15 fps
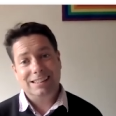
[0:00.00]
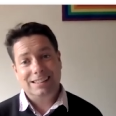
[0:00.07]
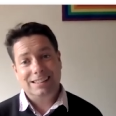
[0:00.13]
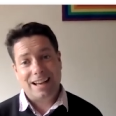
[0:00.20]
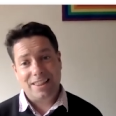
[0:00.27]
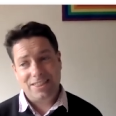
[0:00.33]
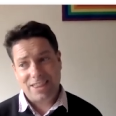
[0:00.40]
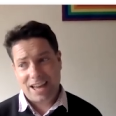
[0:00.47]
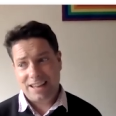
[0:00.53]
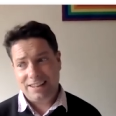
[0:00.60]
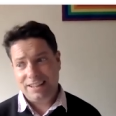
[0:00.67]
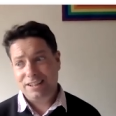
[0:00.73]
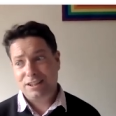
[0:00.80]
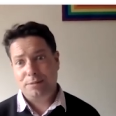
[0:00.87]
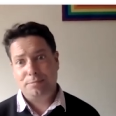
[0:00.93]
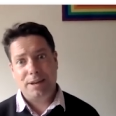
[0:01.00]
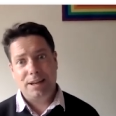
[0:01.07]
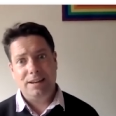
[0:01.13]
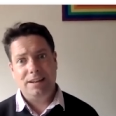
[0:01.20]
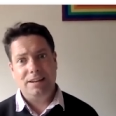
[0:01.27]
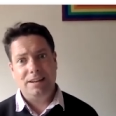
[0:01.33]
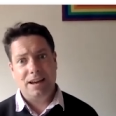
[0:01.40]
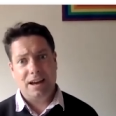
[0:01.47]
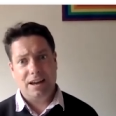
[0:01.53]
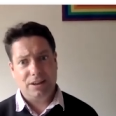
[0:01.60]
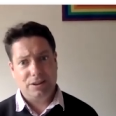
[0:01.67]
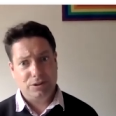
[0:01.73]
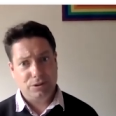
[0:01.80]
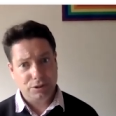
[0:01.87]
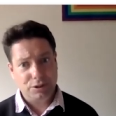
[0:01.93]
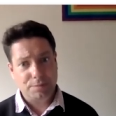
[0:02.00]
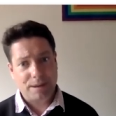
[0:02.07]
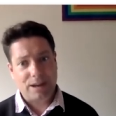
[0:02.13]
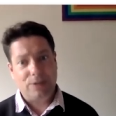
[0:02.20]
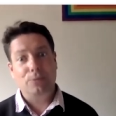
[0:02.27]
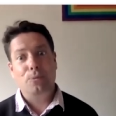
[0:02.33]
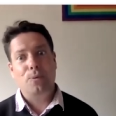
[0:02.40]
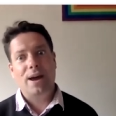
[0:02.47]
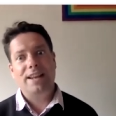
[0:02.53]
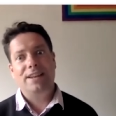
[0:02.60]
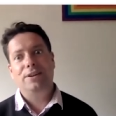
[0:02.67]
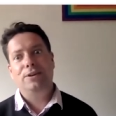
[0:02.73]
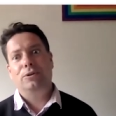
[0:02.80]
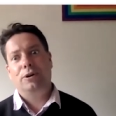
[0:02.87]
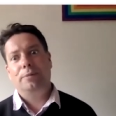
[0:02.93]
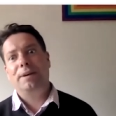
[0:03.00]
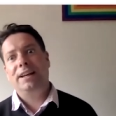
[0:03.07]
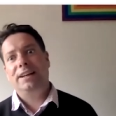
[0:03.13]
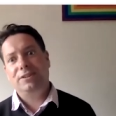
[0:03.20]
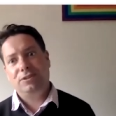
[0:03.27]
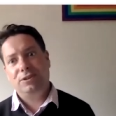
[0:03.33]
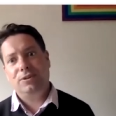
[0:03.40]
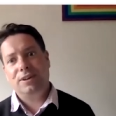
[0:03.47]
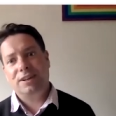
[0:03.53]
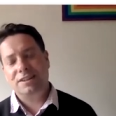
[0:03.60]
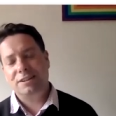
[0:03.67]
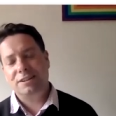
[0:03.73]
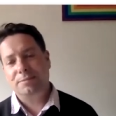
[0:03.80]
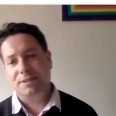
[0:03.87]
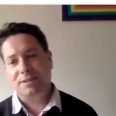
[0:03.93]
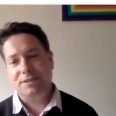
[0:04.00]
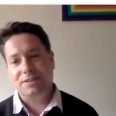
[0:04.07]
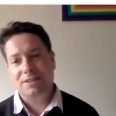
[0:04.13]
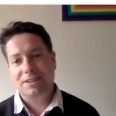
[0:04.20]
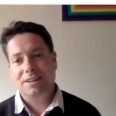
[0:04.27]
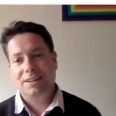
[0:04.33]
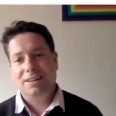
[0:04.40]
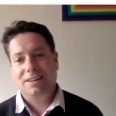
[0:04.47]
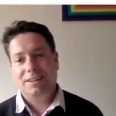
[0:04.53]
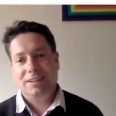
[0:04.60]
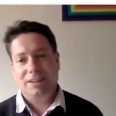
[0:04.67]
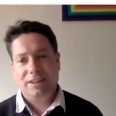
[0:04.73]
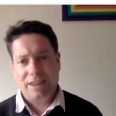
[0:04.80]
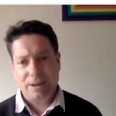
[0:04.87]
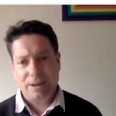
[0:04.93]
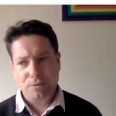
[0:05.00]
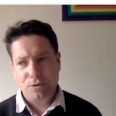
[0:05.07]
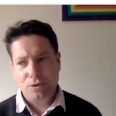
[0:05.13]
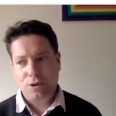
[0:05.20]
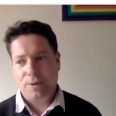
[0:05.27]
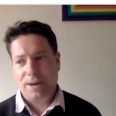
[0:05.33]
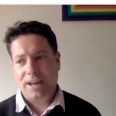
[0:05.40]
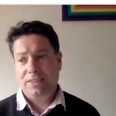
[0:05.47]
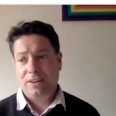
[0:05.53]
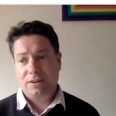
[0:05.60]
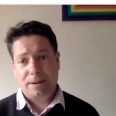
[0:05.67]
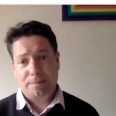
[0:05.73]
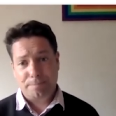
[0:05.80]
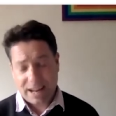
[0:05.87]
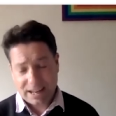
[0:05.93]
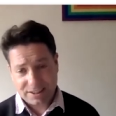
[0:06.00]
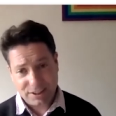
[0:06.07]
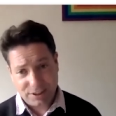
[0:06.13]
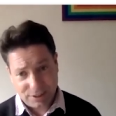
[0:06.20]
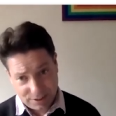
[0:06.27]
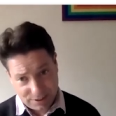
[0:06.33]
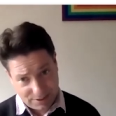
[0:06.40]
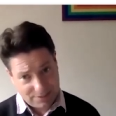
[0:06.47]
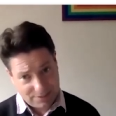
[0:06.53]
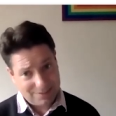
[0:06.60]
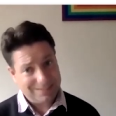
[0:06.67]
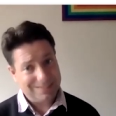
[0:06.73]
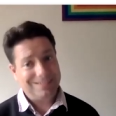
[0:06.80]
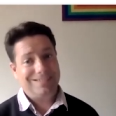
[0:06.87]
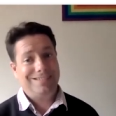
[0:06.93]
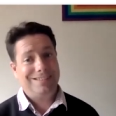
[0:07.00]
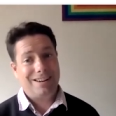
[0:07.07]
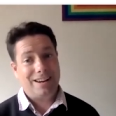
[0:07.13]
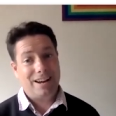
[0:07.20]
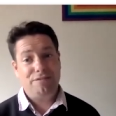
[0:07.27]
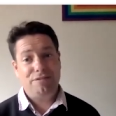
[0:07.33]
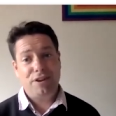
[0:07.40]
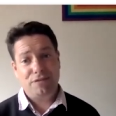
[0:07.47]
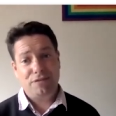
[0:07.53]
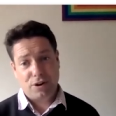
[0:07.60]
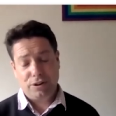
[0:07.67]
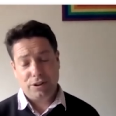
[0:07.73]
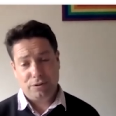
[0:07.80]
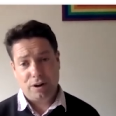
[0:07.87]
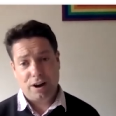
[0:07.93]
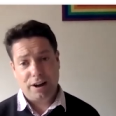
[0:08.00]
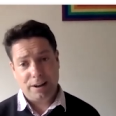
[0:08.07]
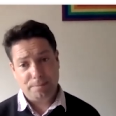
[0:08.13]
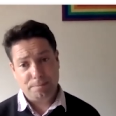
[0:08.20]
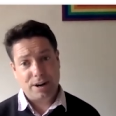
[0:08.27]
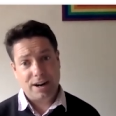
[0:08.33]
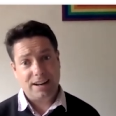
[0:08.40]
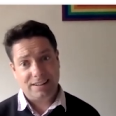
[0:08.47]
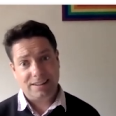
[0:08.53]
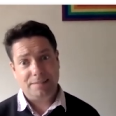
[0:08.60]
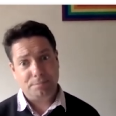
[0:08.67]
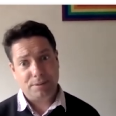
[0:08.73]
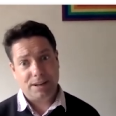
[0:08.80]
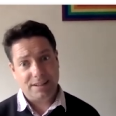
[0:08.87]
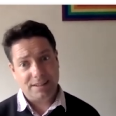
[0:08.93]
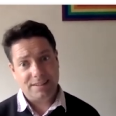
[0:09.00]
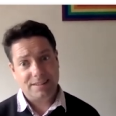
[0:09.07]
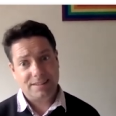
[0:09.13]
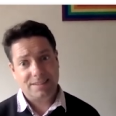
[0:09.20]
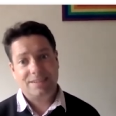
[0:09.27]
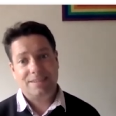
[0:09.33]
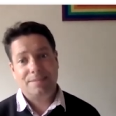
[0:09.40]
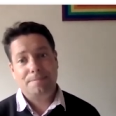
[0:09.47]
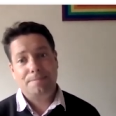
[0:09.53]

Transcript: And that needs to be thought about when you're appealing to your customers. You know, they walk away and they'll come back to you if you've got the right brand in place.